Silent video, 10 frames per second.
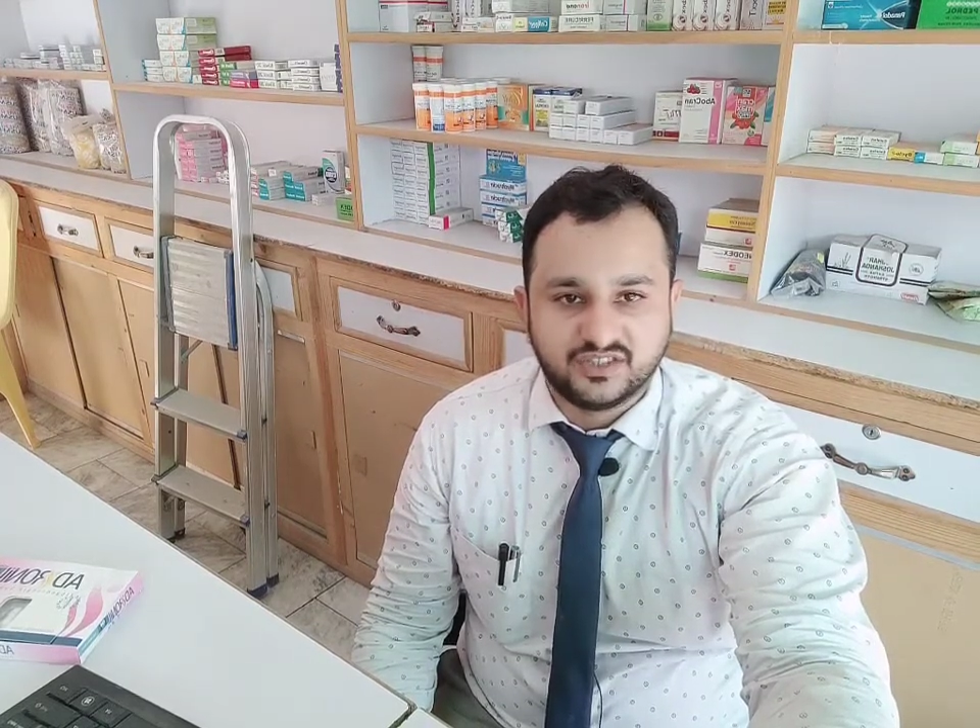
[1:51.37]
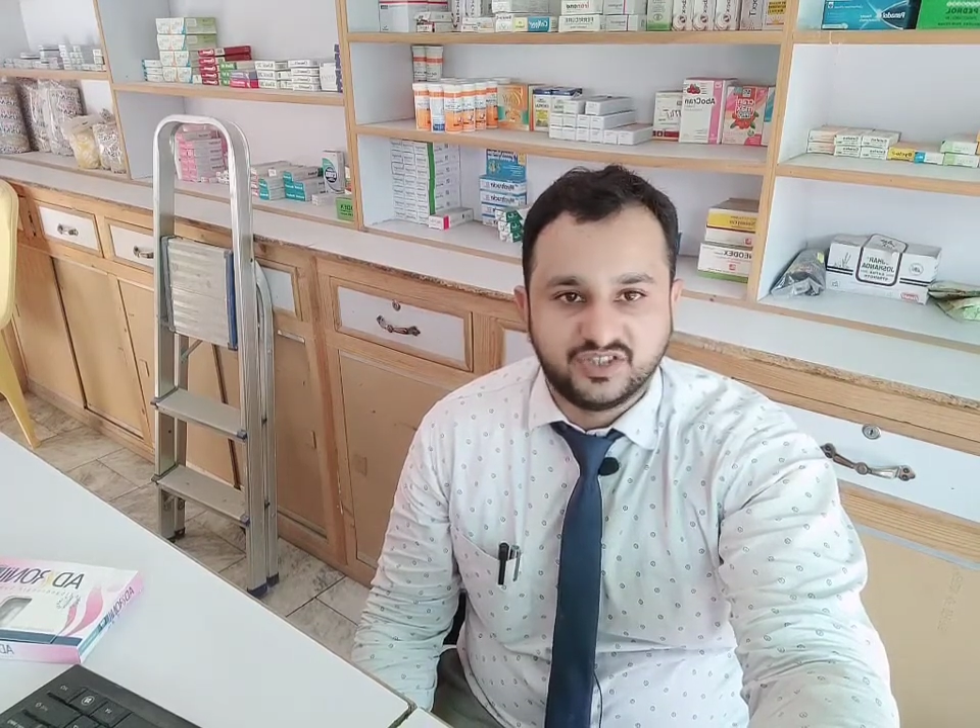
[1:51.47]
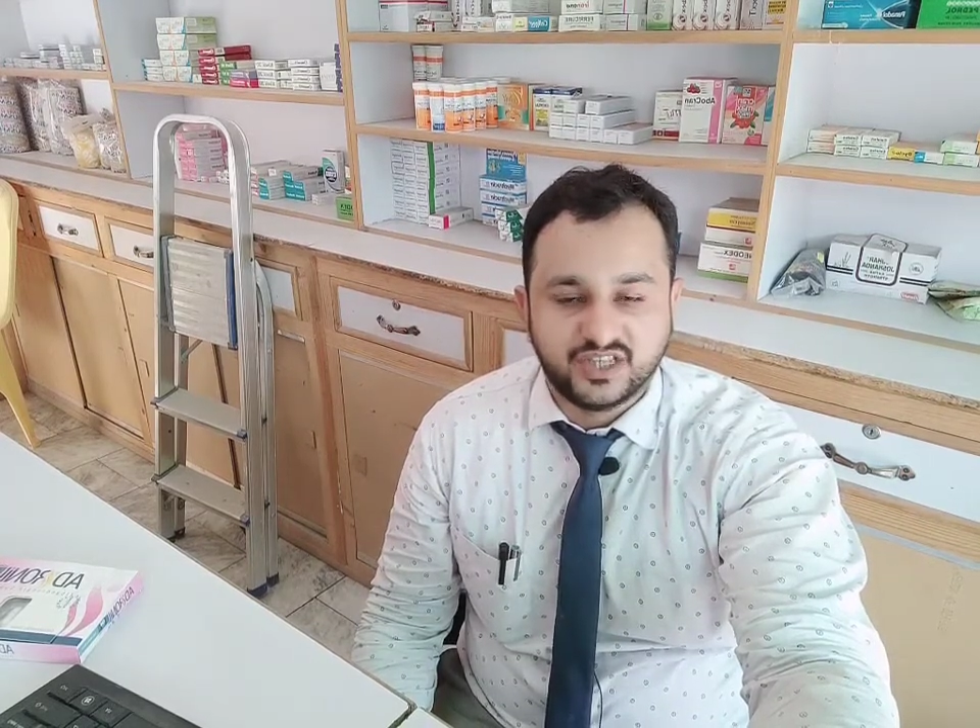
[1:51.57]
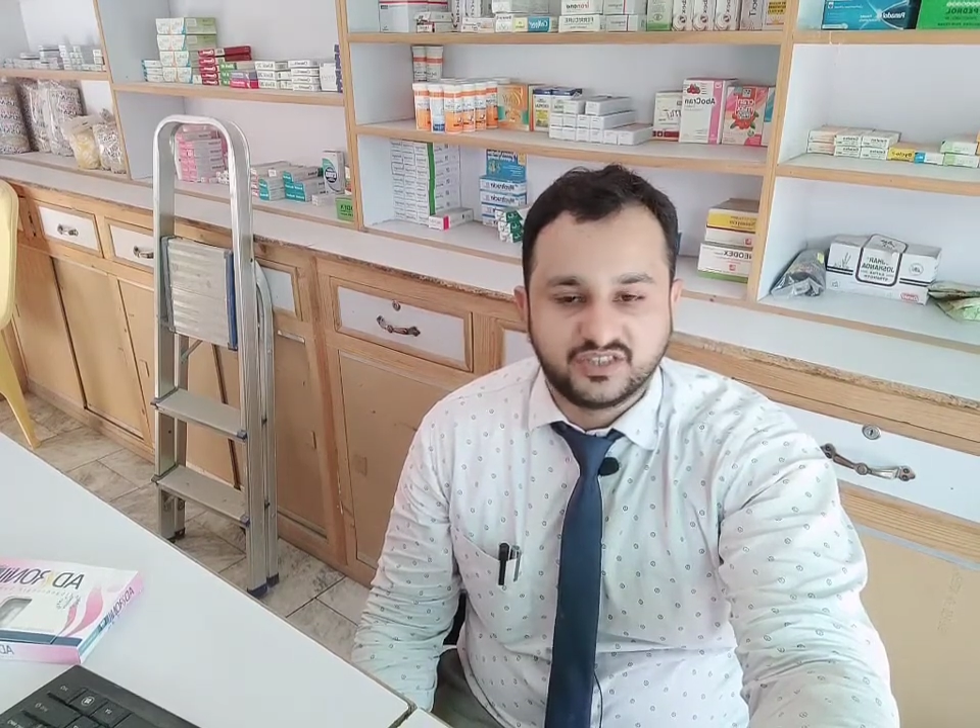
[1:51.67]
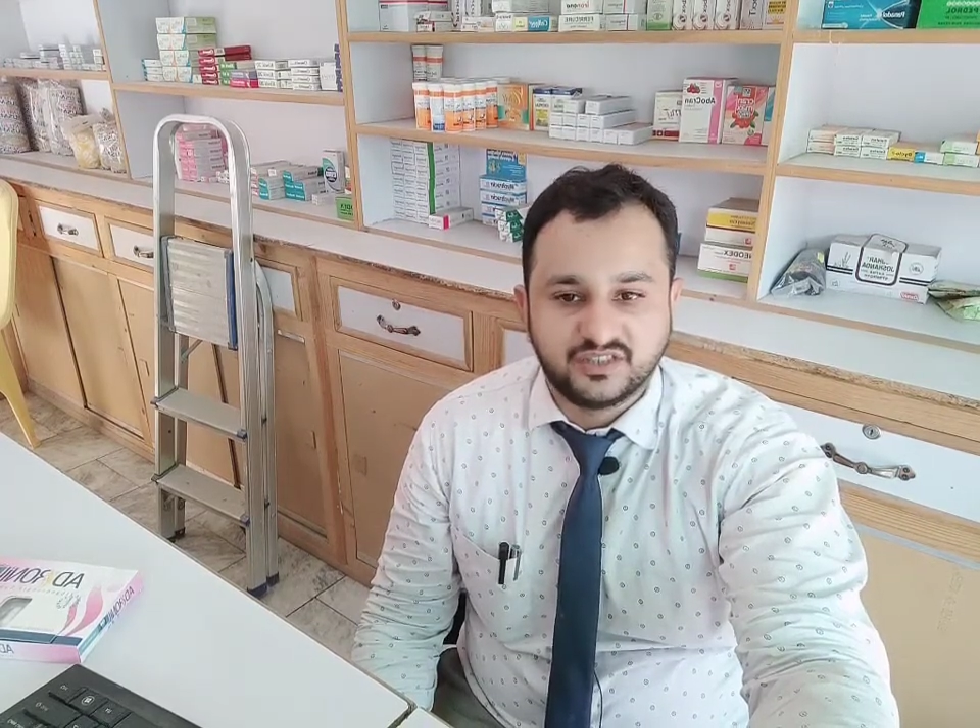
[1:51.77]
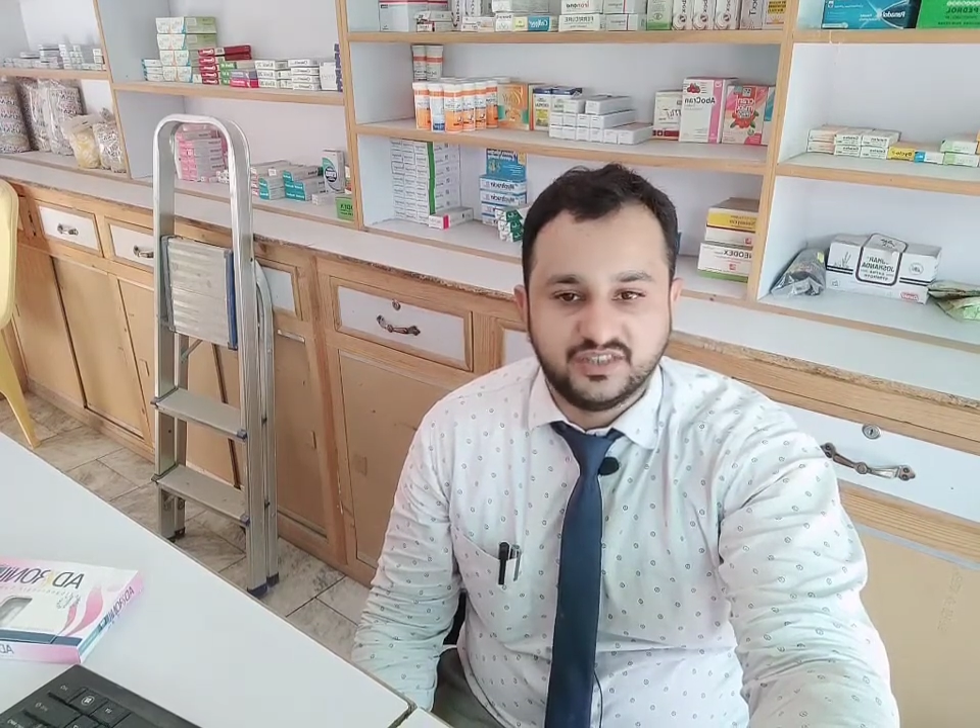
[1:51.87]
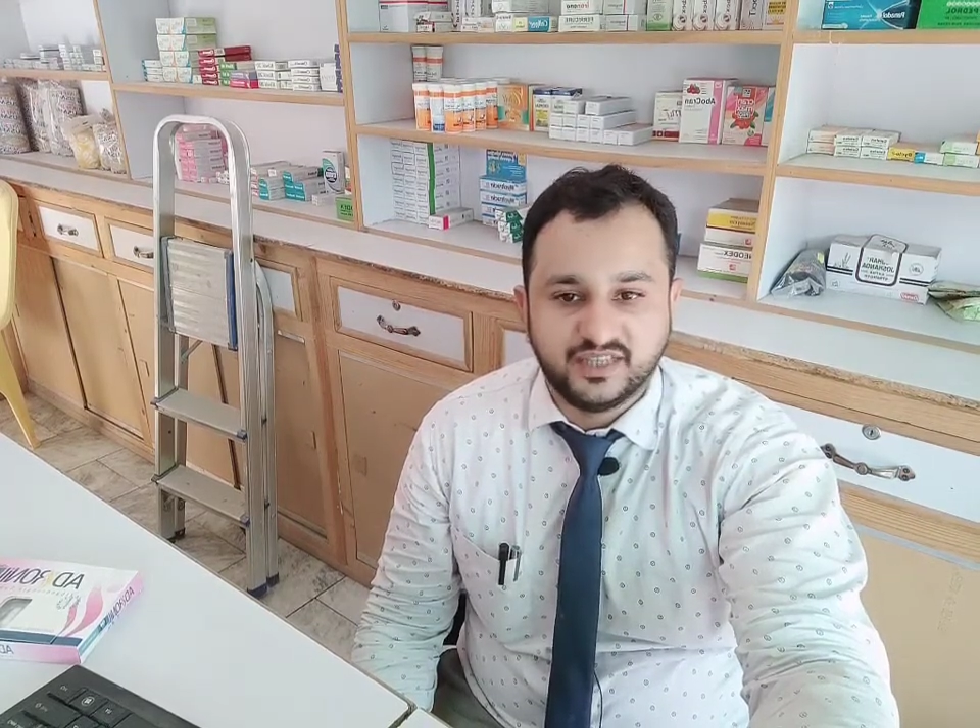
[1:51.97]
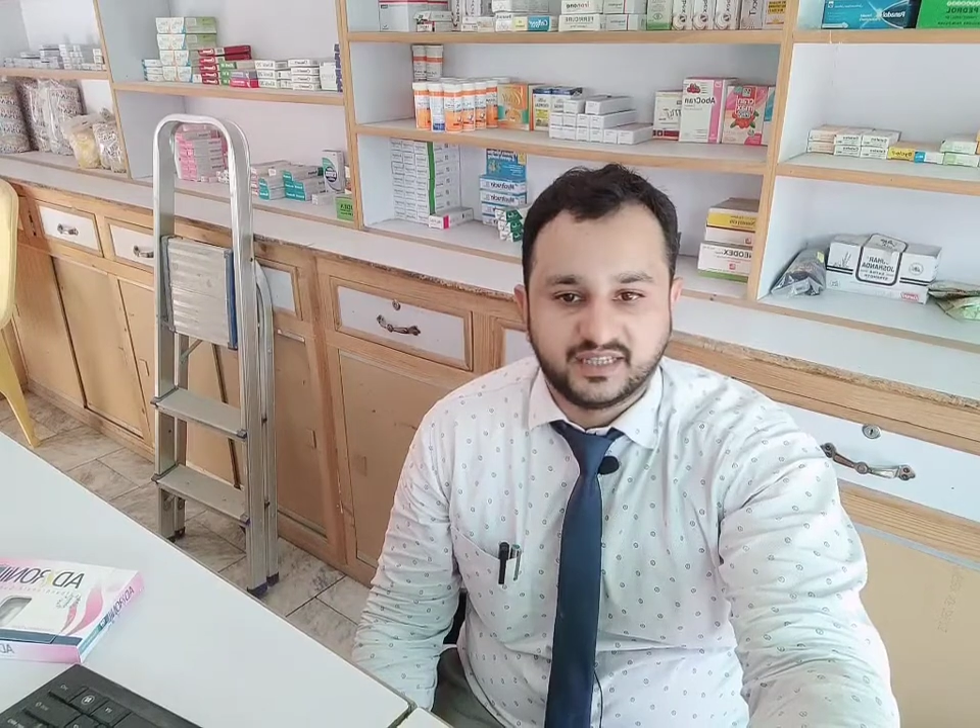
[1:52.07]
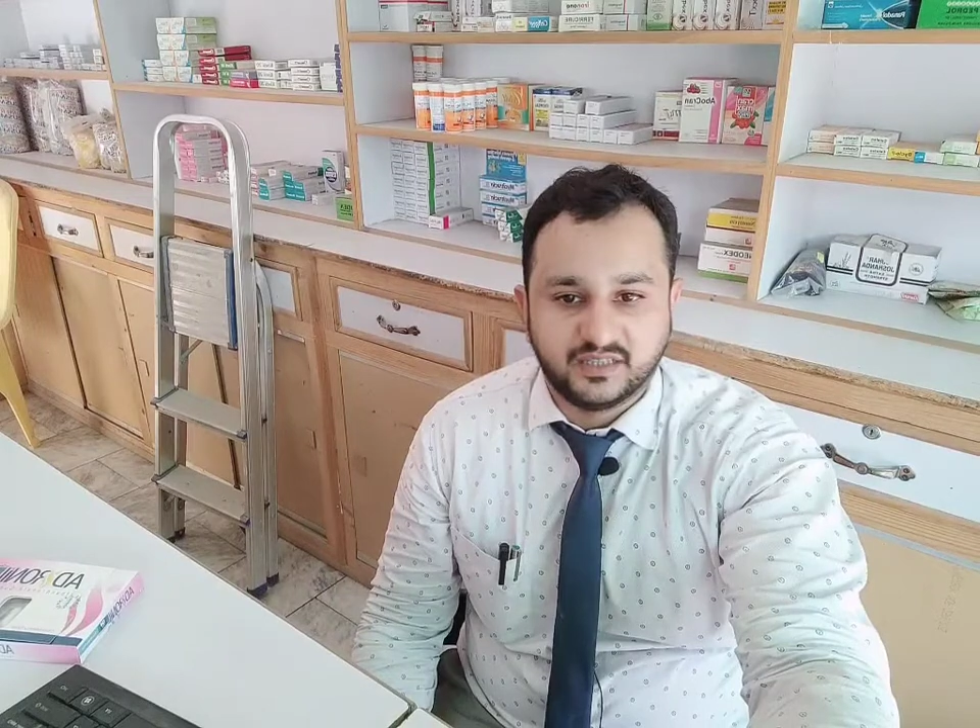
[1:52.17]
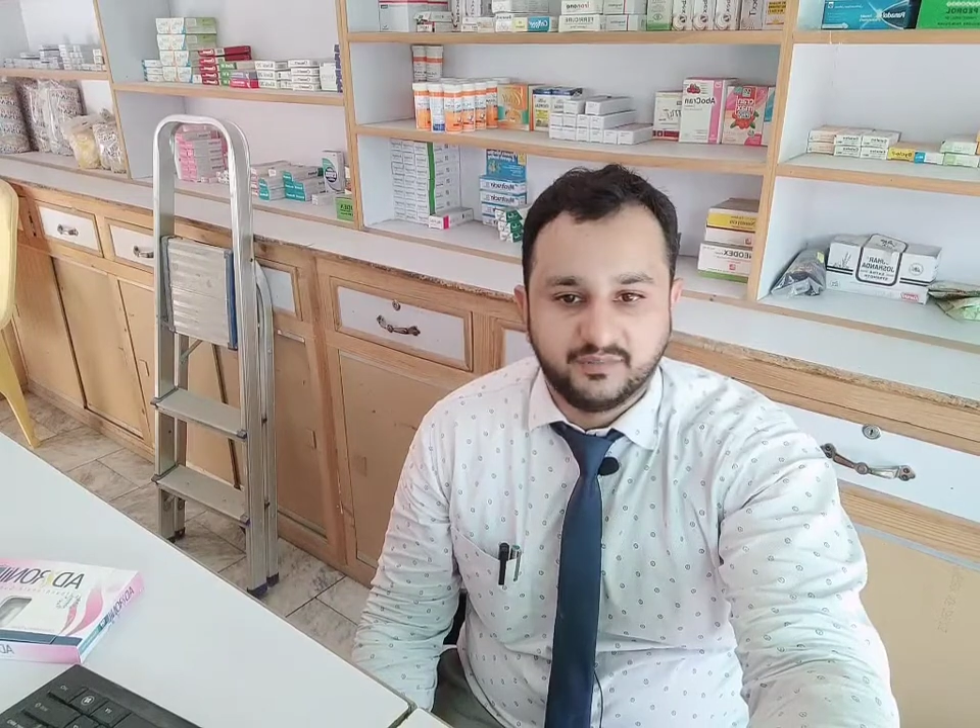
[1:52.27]
judged
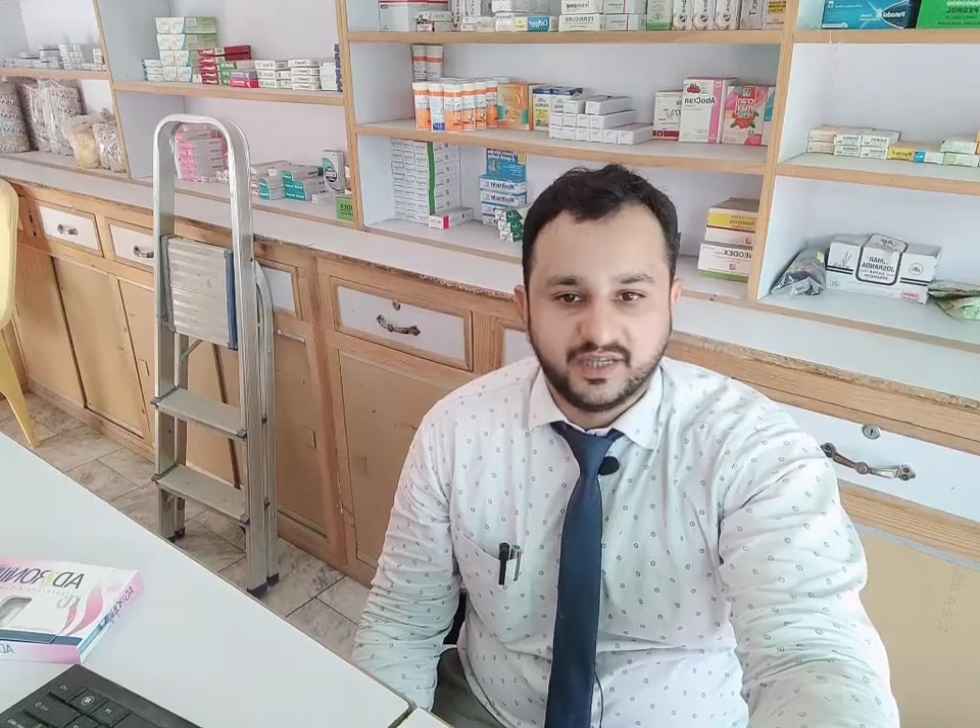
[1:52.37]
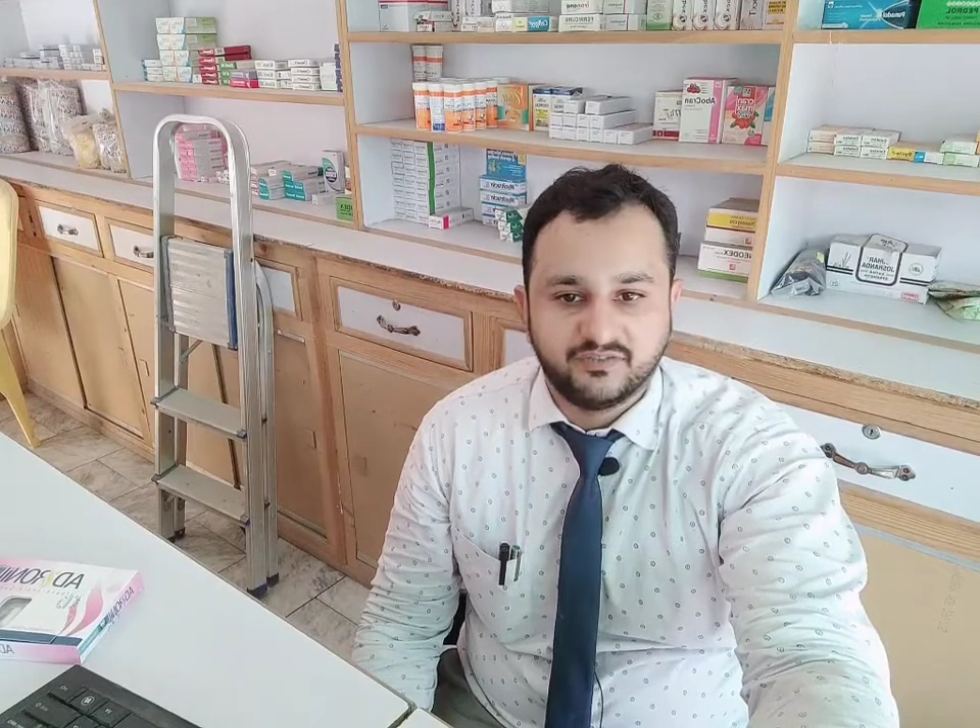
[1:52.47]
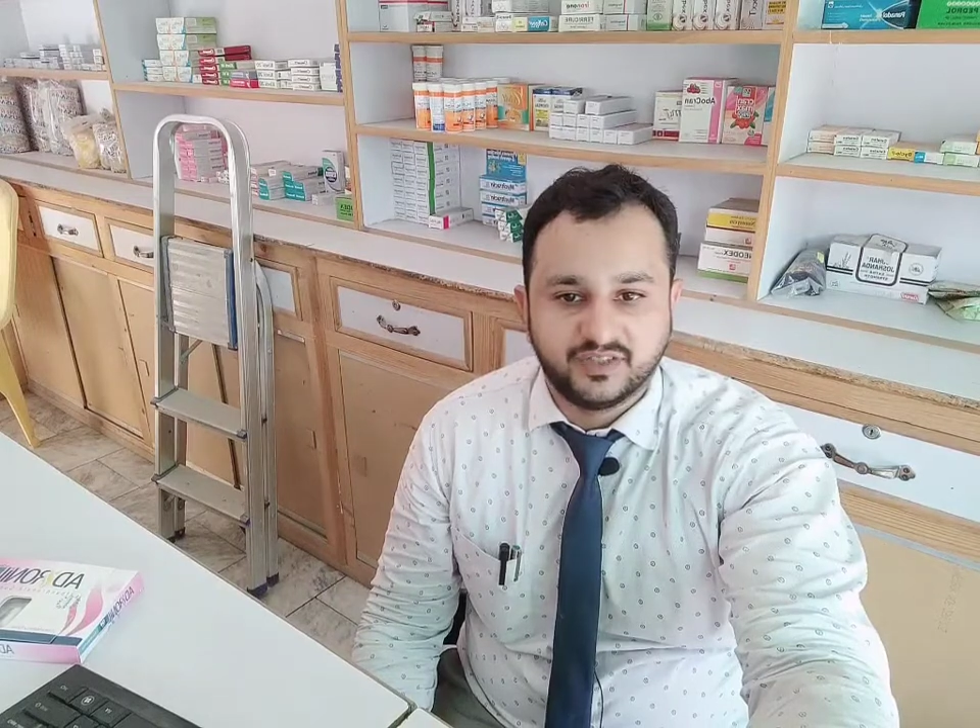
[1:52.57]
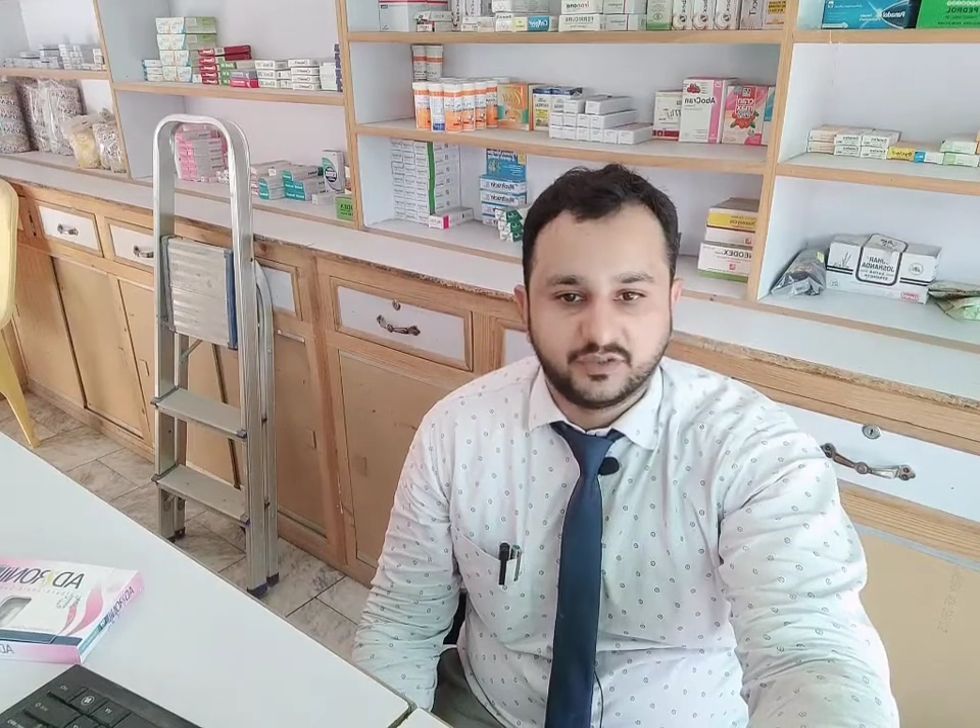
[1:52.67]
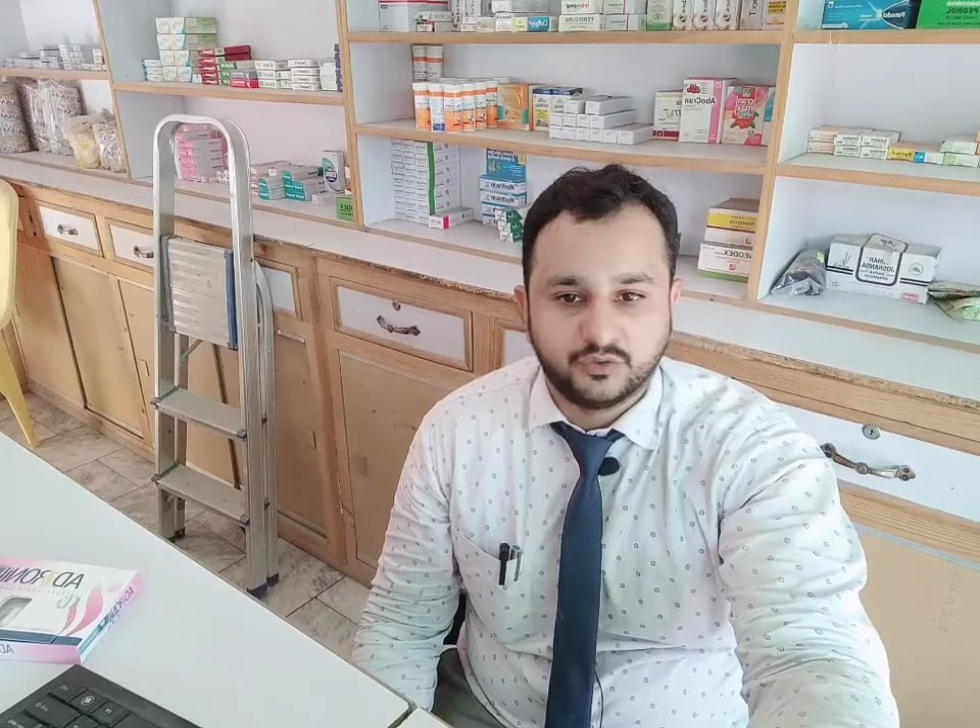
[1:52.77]
that the benefit